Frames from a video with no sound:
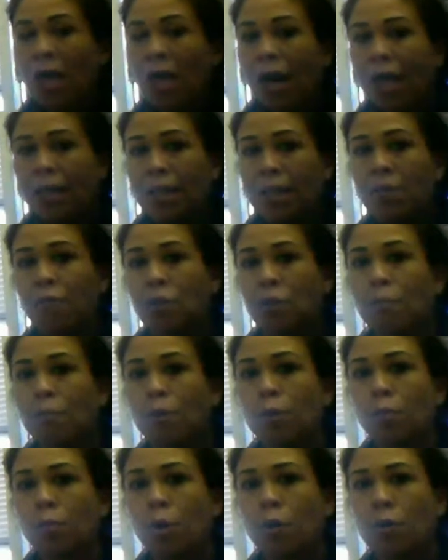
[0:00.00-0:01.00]
I think for the
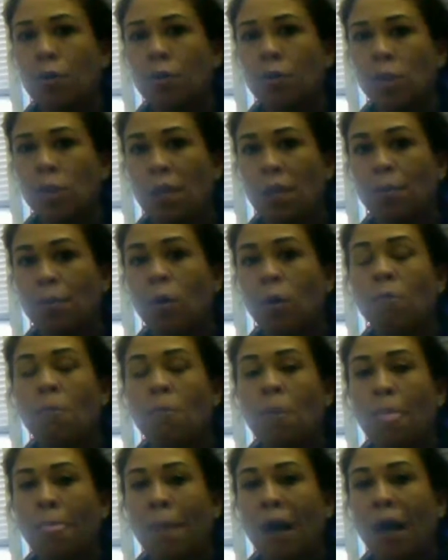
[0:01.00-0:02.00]
most part, this table,
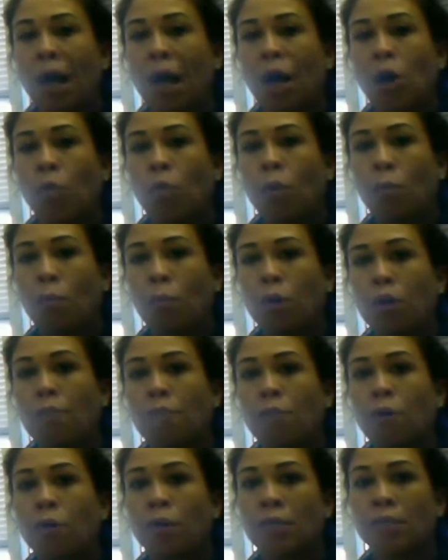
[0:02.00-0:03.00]
we're pretty
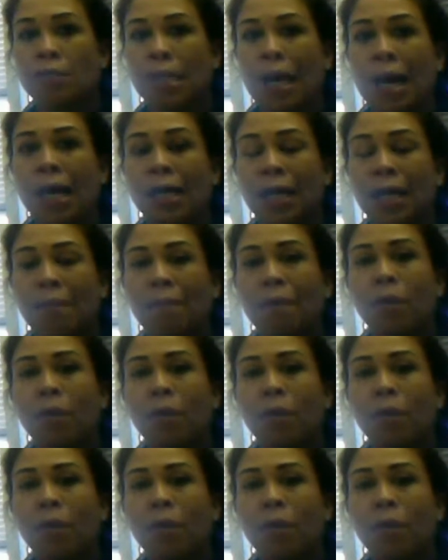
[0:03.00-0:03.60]
focused on it.